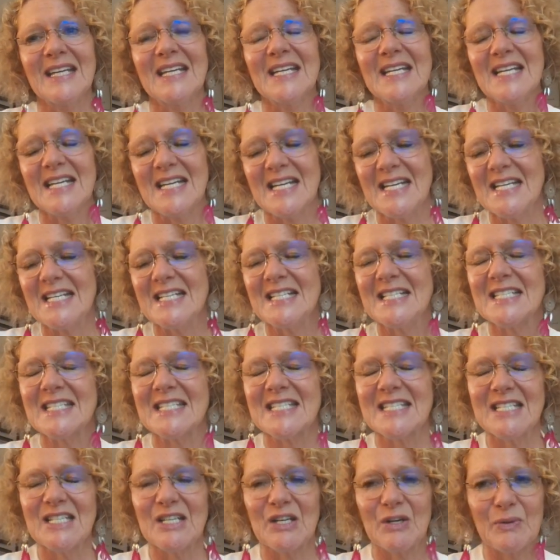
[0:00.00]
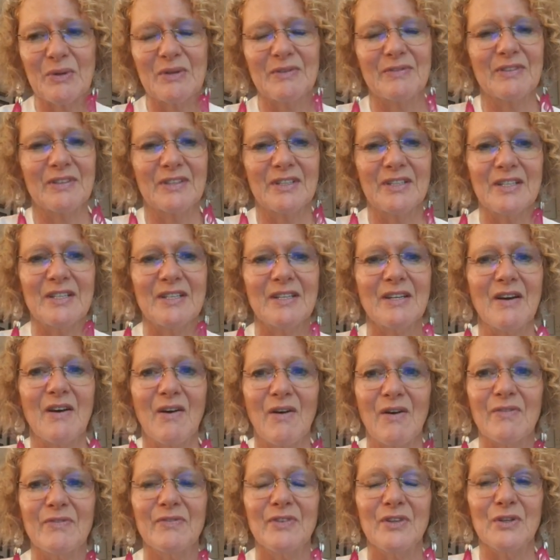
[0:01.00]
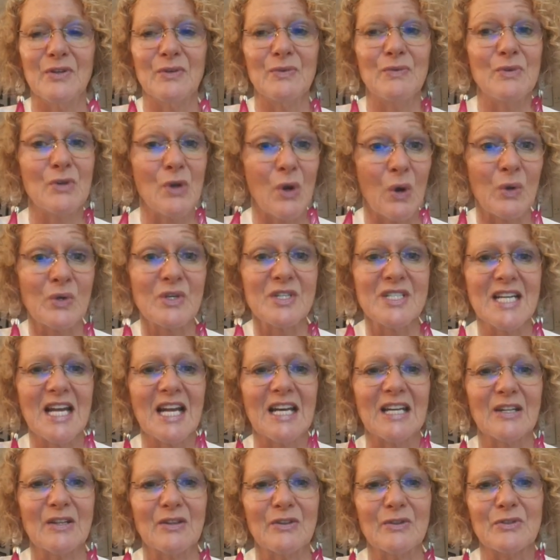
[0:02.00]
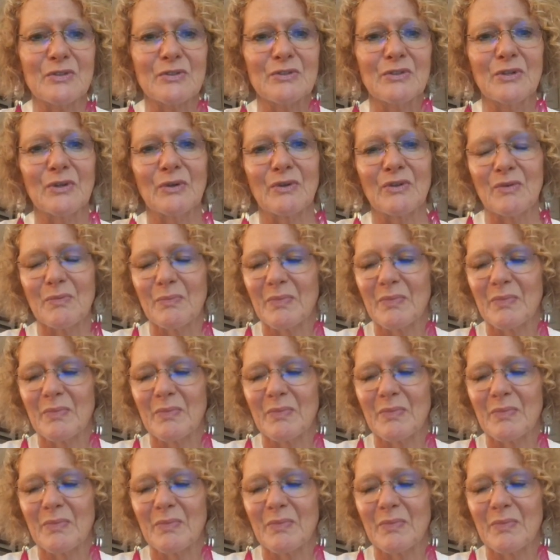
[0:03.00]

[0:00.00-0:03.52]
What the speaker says: it is the equivalent of you not telling the truth.